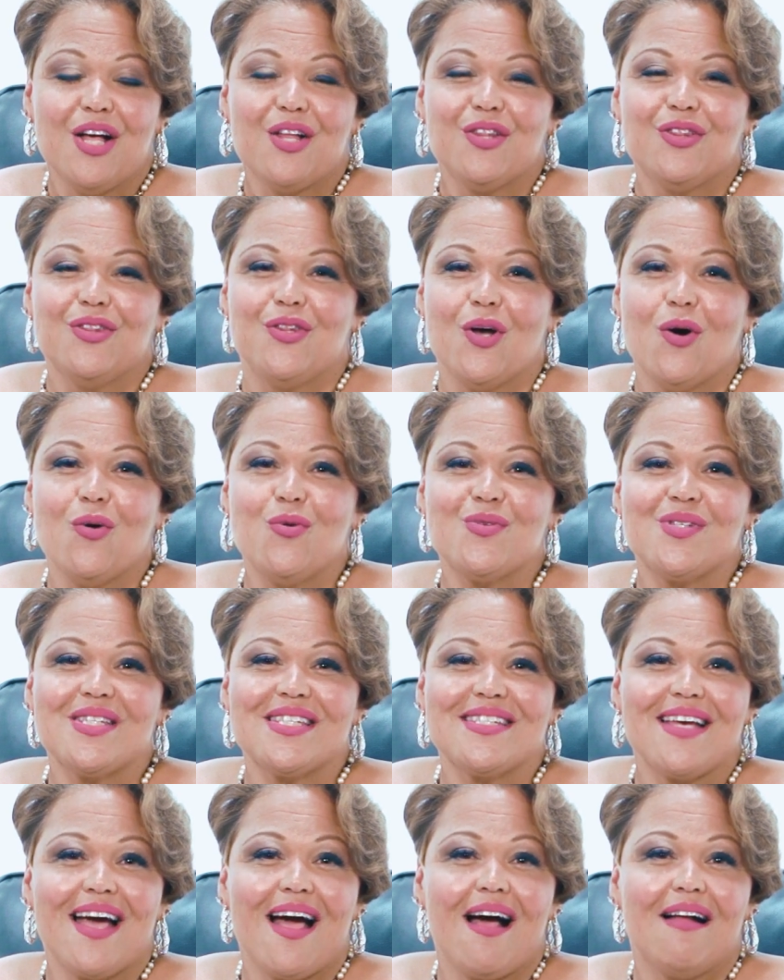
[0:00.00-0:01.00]
Those
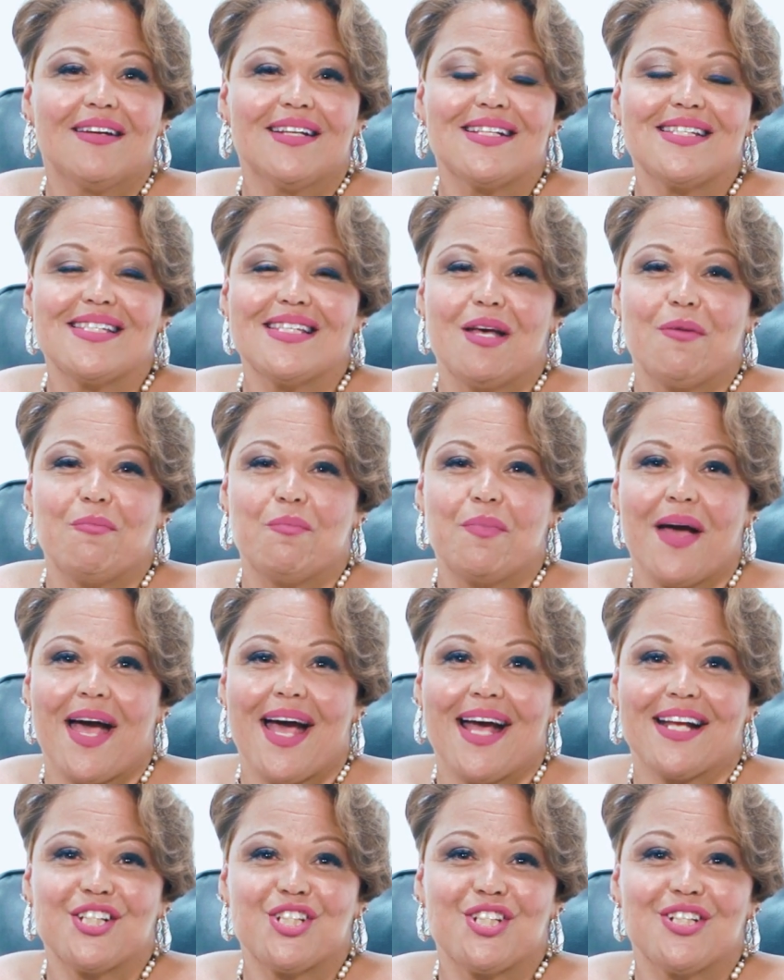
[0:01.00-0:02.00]
talents and
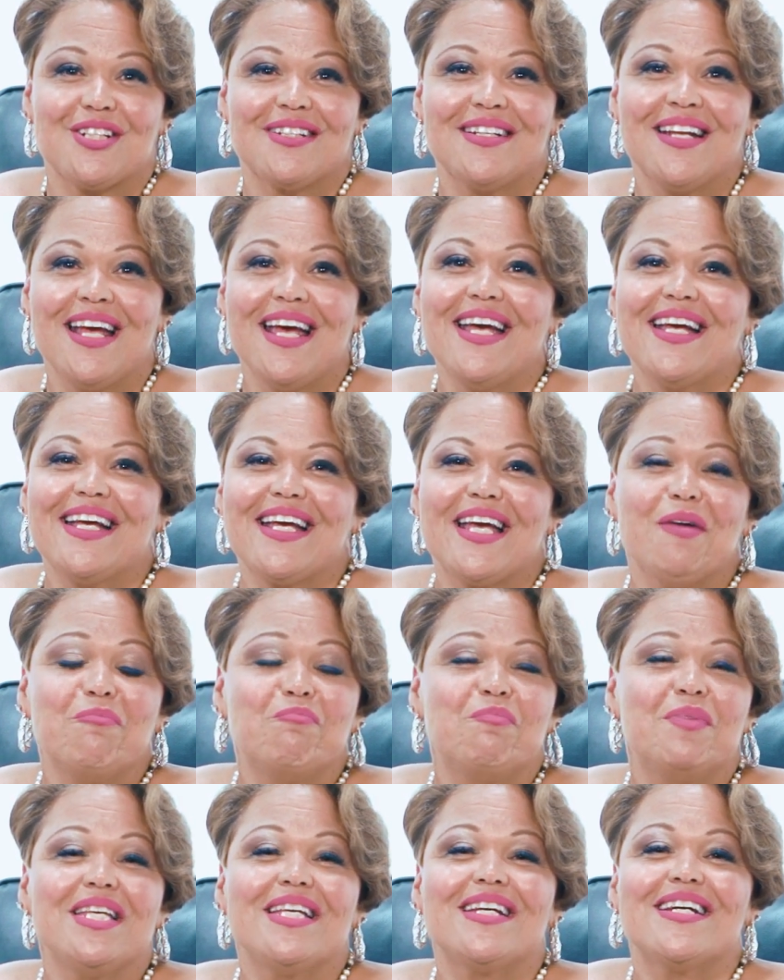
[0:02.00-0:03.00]
passion can
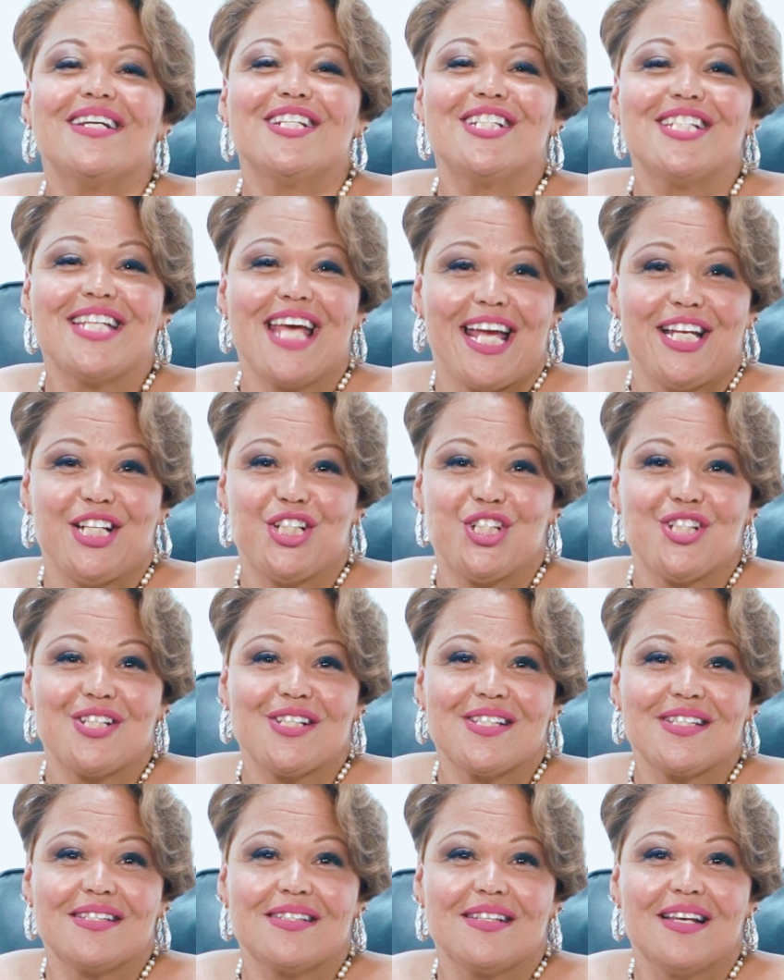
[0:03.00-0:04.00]
be
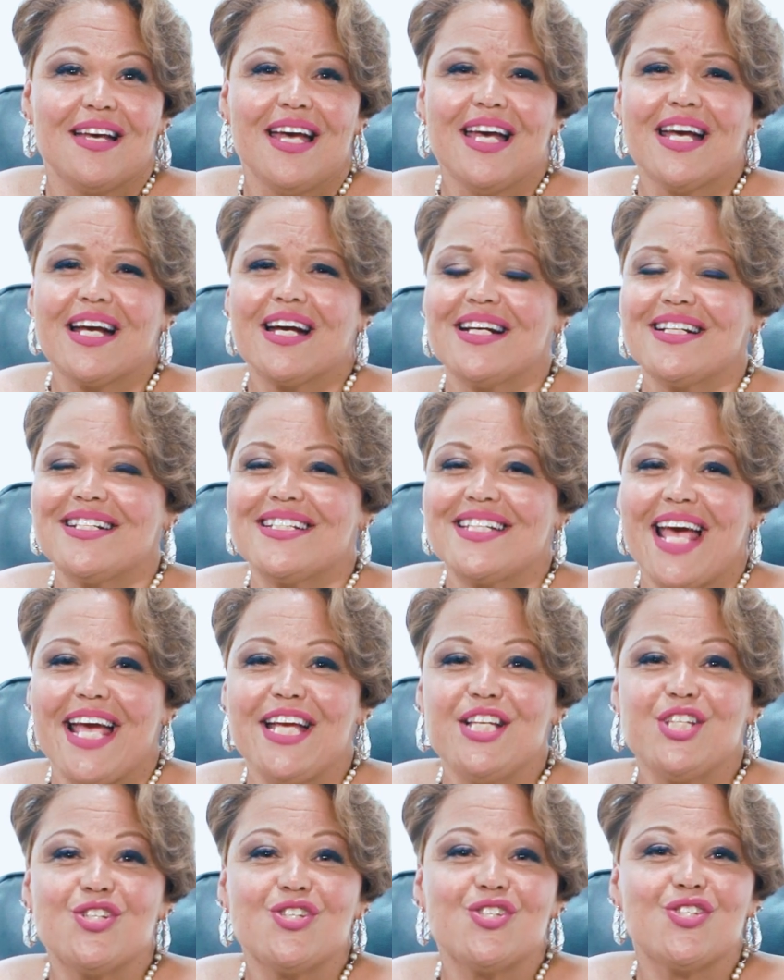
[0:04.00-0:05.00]
contagious
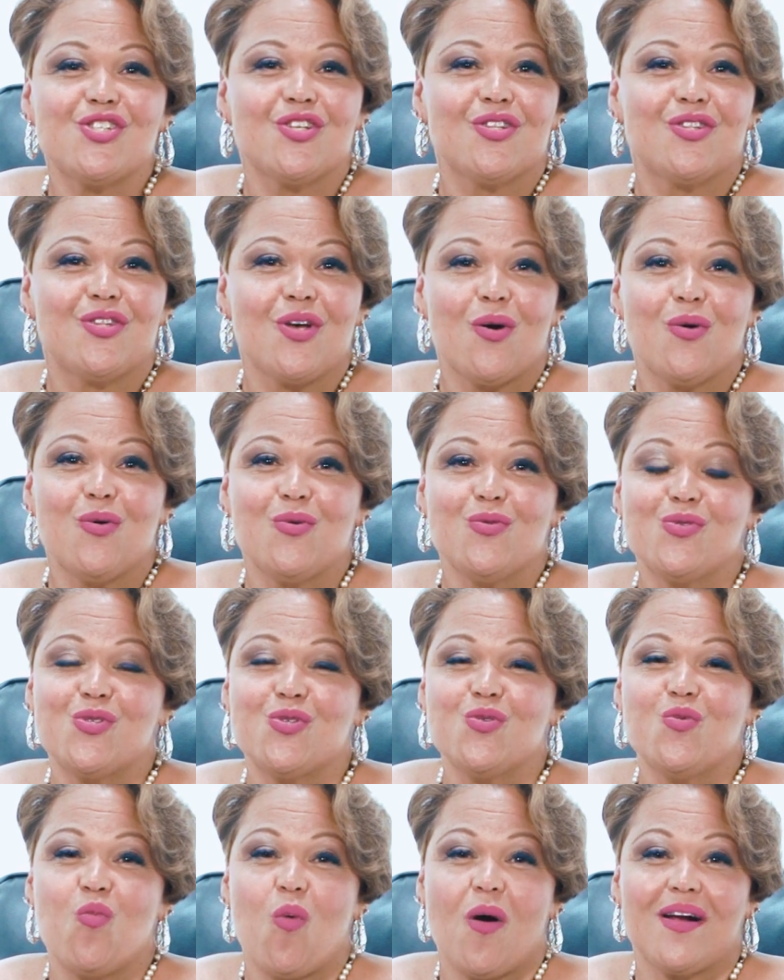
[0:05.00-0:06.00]
to those
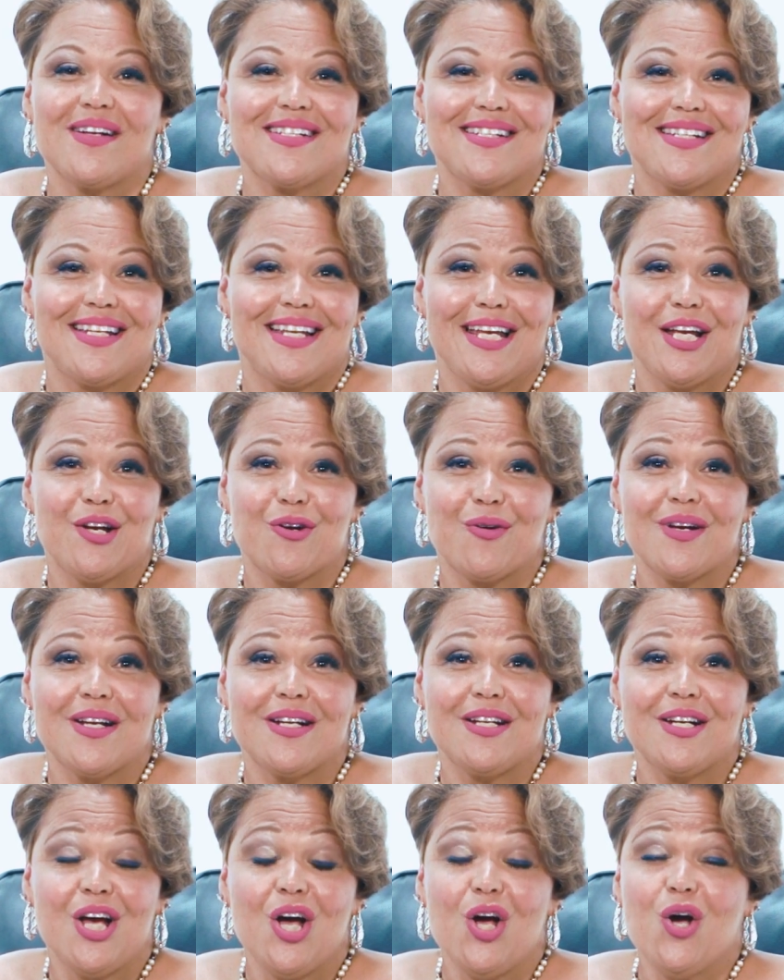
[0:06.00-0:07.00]
who want to hear
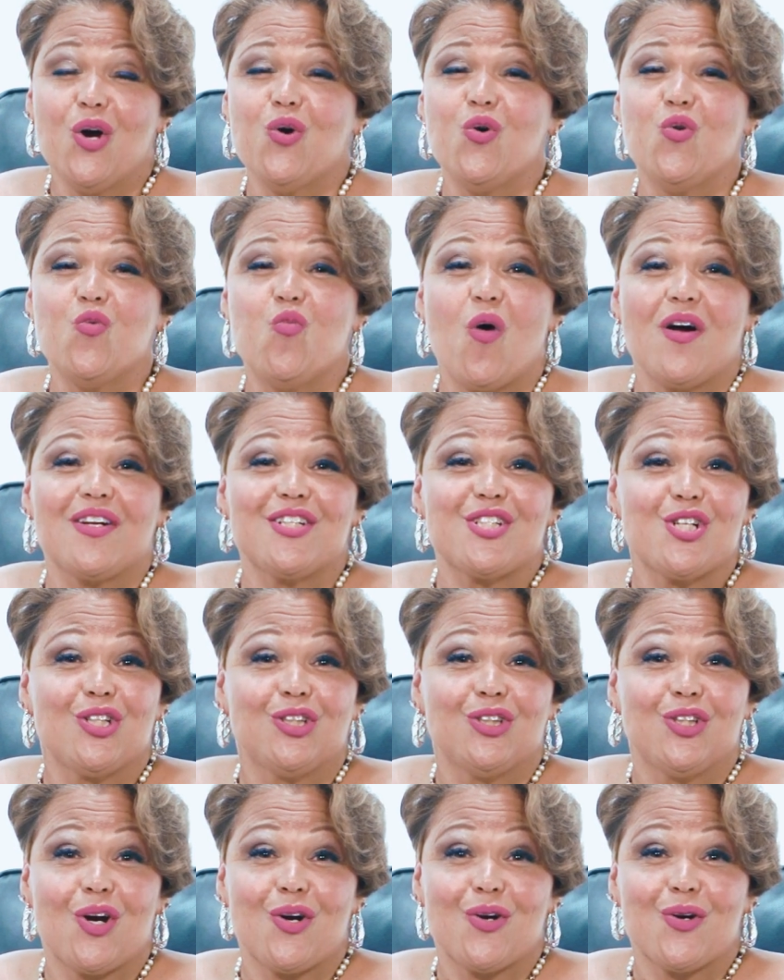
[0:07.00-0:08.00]
it, who want to
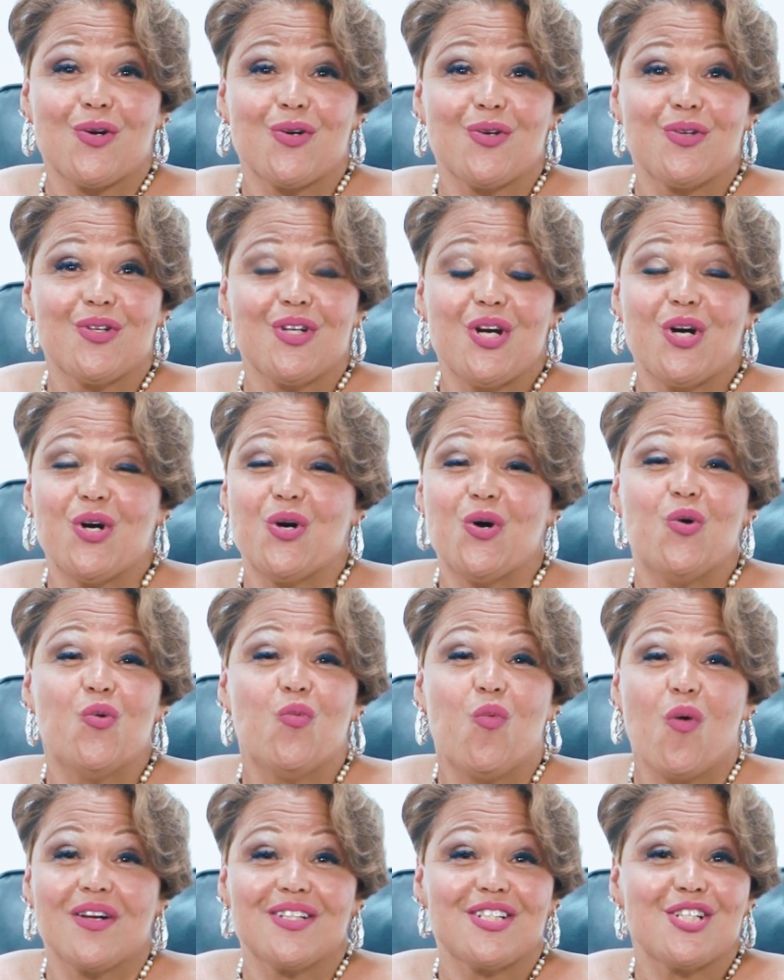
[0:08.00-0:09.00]
learn, and who
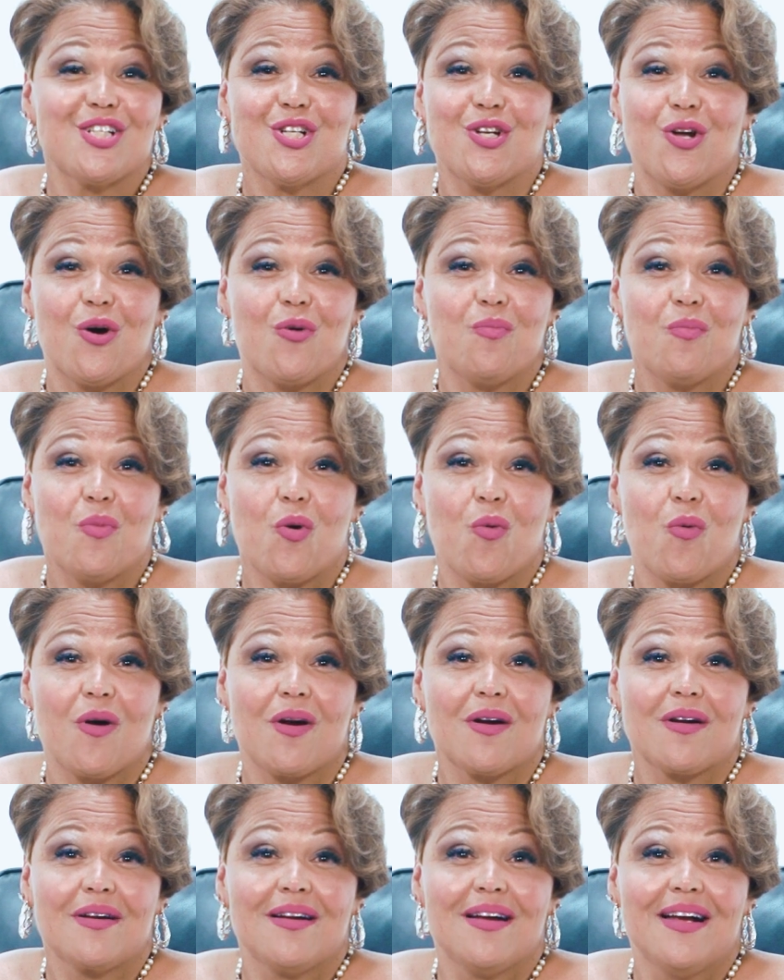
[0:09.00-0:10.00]
want to know
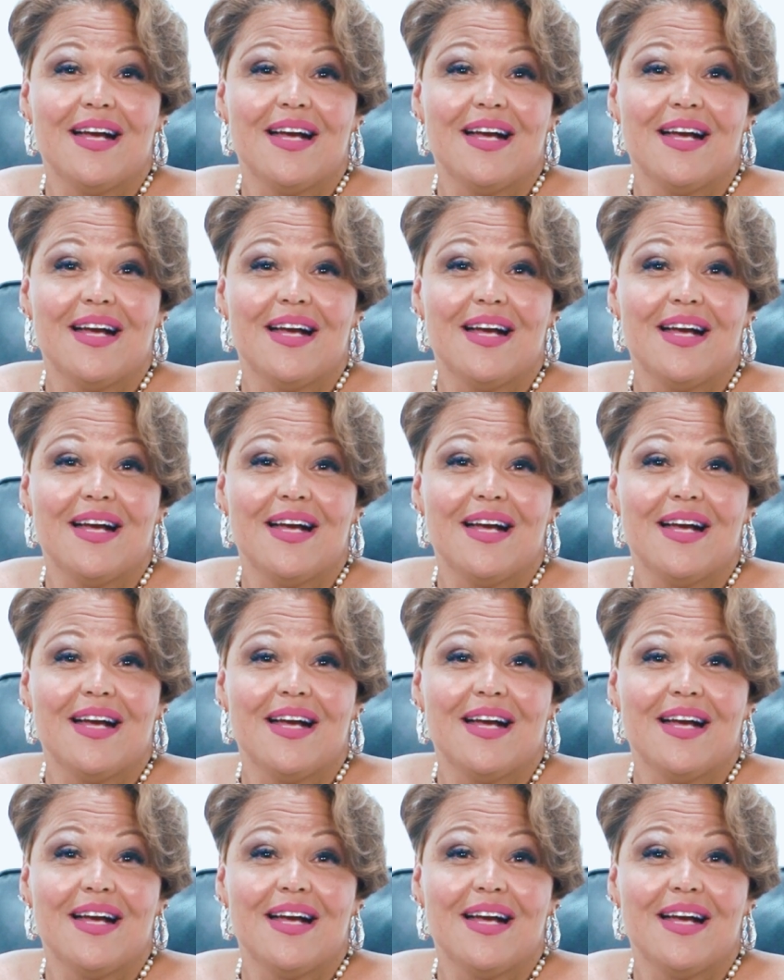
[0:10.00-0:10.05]
more.